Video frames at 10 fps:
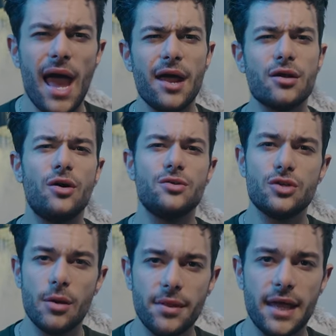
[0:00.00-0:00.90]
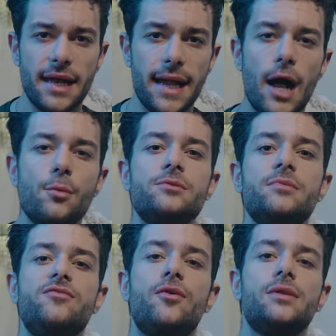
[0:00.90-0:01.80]
And on top of that, it helps
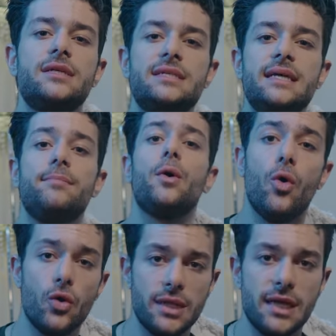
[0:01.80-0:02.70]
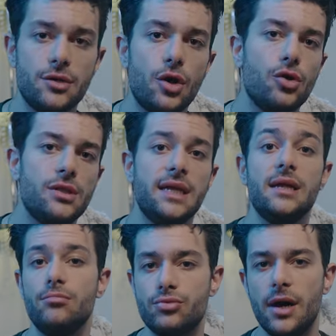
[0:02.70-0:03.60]
me fall asleep earlier, not only in
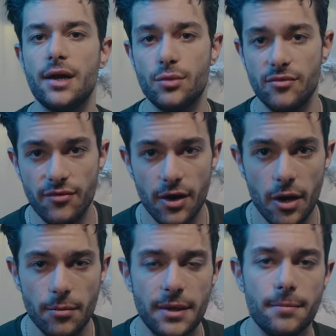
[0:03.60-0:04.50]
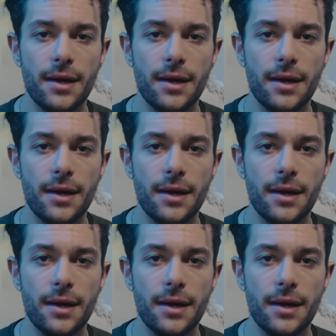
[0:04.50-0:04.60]
a brighter environment,